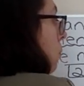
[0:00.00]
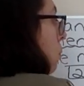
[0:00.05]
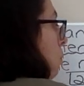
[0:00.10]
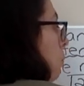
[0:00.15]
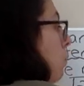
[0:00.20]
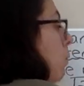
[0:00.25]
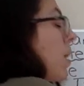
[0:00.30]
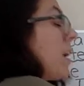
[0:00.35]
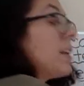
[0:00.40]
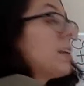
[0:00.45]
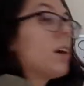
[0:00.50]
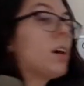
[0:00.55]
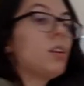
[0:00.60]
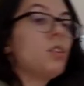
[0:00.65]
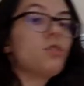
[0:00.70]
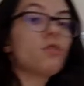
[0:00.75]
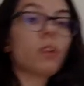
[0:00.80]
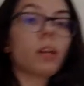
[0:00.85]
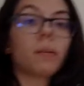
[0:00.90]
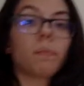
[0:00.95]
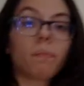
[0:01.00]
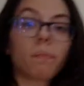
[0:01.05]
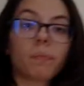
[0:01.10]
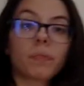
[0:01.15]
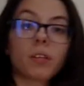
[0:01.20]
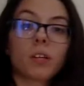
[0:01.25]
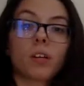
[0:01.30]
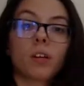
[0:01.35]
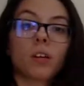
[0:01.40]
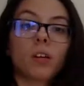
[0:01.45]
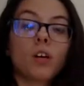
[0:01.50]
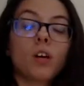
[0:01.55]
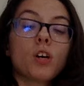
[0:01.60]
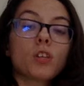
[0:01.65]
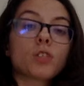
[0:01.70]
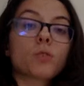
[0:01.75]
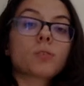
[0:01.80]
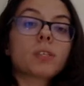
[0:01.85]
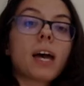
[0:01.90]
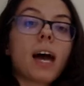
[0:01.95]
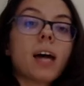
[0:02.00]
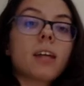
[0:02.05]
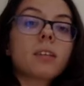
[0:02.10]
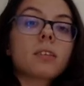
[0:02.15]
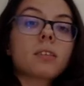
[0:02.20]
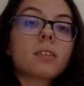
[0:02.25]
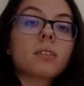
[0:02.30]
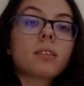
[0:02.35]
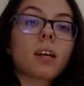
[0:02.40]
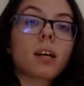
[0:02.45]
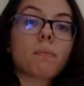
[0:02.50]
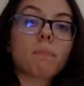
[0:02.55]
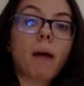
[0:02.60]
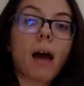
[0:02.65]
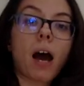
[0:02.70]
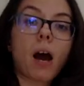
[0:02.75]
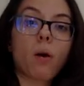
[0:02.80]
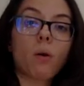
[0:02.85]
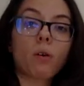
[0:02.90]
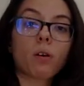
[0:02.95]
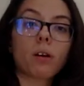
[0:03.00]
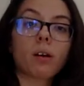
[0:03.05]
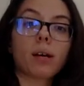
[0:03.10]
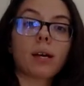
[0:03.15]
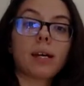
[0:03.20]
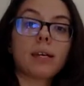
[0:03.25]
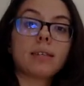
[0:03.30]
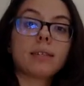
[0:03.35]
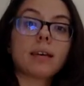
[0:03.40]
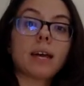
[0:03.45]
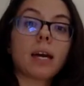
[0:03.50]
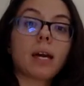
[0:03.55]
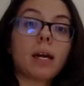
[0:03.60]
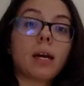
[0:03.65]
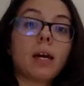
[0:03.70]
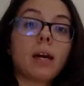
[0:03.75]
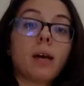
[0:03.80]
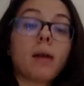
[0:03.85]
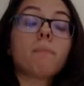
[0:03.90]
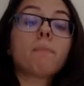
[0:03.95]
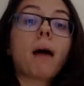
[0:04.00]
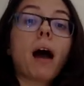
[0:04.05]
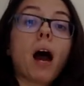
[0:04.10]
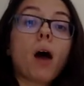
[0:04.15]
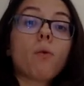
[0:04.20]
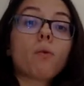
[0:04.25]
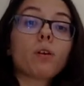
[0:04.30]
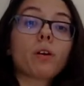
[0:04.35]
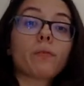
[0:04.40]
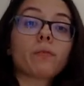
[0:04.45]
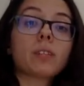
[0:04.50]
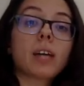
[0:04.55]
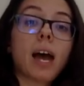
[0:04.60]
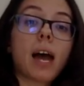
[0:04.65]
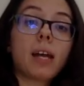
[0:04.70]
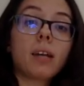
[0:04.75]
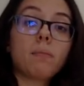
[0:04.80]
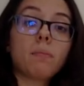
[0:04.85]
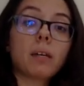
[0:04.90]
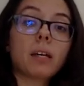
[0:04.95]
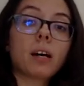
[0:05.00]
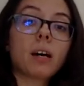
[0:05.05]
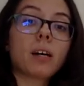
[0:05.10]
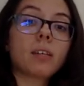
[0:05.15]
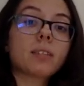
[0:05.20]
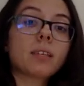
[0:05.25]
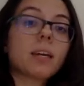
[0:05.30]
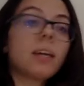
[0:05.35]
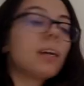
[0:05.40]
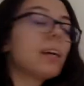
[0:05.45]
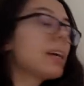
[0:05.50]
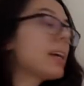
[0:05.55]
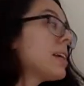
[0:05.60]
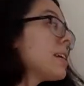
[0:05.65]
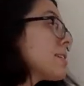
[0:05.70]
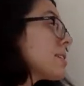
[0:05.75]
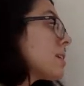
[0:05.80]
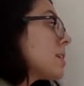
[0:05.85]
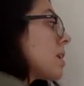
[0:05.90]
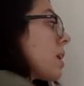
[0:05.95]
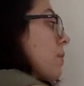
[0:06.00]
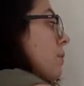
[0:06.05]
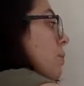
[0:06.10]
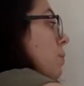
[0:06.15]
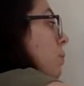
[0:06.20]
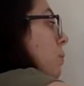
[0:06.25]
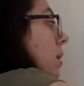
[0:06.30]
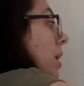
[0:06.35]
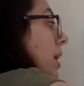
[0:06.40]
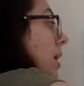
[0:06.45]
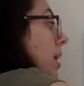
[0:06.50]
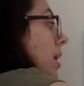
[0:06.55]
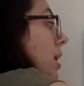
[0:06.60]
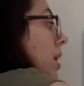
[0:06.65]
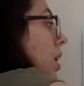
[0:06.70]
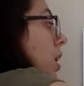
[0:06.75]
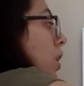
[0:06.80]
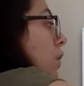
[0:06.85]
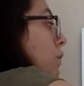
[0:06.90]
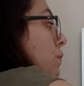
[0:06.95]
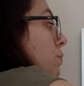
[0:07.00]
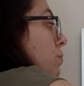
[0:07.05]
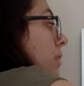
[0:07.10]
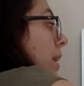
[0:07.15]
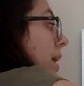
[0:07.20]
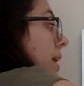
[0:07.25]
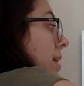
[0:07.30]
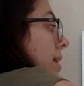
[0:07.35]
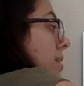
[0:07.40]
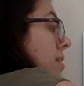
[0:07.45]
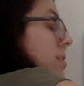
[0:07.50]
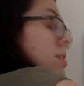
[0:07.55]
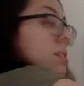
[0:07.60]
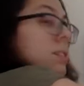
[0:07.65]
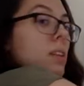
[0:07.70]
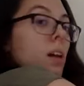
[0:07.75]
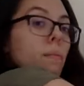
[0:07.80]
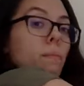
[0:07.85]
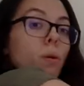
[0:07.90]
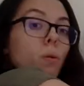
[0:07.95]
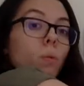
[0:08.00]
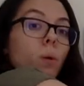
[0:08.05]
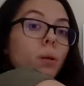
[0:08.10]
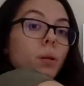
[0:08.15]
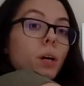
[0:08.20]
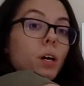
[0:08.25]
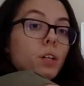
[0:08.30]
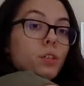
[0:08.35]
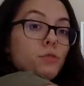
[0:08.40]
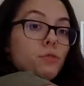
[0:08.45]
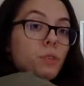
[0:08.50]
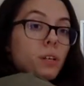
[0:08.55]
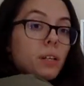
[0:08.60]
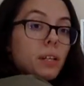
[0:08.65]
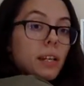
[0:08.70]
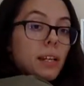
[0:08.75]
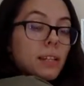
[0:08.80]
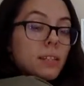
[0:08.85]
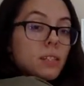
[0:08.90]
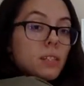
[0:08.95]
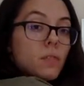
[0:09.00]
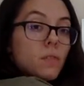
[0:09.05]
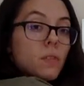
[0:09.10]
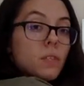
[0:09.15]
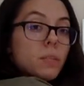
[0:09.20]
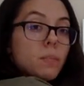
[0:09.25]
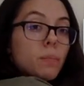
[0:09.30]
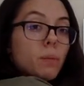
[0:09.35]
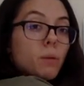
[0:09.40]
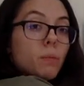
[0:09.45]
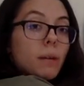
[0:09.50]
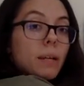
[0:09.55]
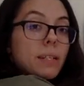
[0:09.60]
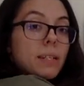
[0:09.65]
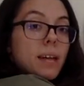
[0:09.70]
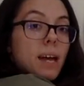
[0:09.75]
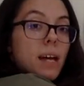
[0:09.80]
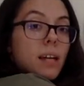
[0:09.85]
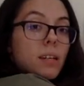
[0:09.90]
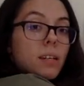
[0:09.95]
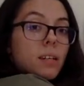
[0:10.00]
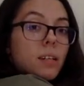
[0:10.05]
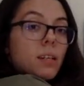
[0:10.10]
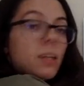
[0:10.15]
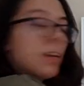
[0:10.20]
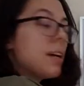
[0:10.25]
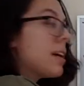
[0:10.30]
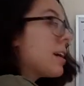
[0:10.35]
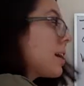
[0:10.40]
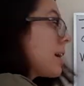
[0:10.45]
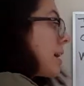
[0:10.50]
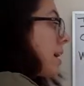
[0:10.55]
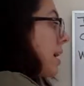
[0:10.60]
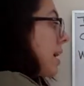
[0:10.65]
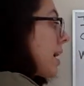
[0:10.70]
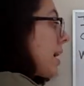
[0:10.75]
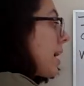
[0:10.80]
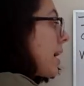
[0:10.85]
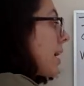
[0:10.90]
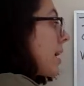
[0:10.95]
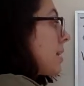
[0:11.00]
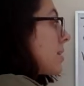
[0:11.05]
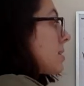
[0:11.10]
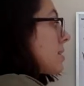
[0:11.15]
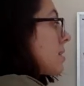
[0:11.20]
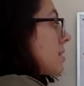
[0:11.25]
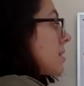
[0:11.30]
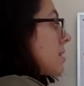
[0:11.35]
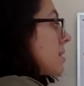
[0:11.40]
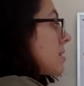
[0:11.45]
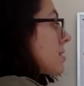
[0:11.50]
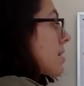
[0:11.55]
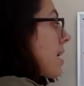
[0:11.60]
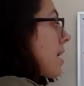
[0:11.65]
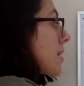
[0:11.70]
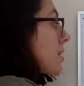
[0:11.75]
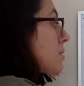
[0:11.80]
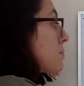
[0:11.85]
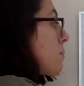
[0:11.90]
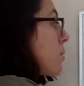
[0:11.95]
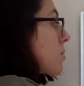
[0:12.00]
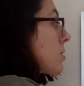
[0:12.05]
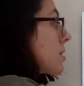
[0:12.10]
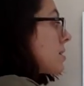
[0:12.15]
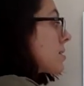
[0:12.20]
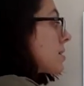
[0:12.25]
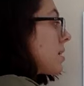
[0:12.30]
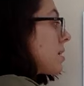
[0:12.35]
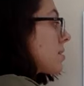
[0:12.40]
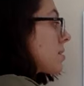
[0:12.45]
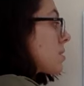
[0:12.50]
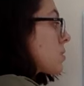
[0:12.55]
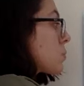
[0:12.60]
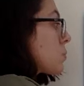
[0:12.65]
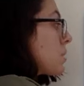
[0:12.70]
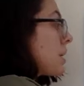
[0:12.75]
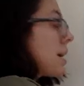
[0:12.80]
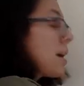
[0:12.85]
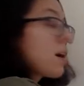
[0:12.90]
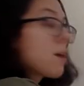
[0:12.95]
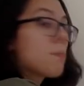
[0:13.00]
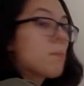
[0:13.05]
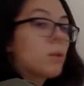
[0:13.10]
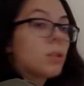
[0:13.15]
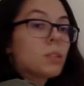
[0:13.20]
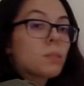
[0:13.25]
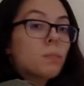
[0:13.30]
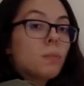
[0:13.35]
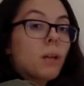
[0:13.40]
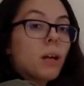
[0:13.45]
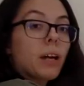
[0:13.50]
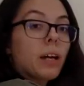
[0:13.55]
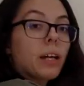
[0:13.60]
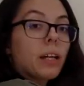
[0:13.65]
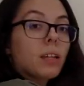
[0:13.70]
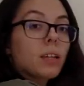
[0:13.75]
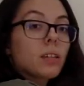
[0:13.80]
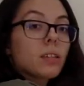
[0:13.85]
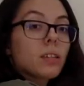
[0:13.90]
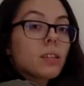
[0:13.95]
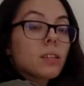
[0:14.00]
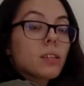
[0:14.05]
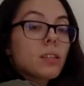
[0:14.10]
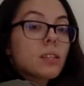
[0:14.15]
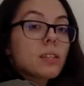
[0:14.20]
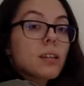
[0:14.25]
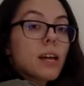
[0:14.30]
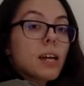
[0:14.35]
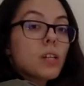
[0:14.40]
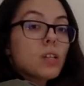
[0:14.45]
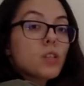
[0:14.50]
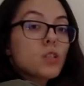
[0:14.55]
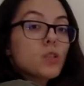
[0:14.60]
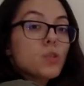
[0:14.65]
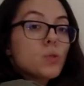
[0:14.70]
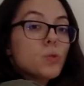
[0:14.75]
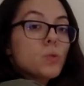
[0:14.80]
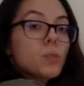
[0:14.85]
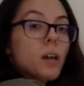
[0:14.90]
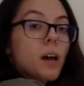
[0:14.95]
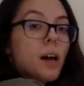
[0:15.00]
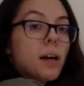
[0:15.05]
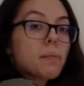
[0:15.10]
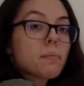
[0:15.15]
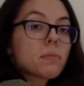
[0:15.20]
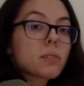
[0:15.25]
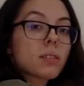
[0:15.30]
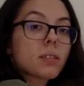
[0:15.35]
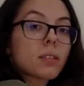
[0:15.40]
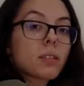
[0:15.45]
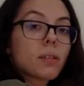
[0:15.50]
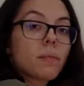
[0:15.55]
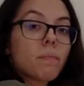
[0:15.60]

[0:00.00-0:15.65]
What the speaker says: 100. So 10 to the second power is a power of 10 because it is another way of writing this number 100, and it's divisible by 10. And this exponent tells us we are multiplying the 10 2 times.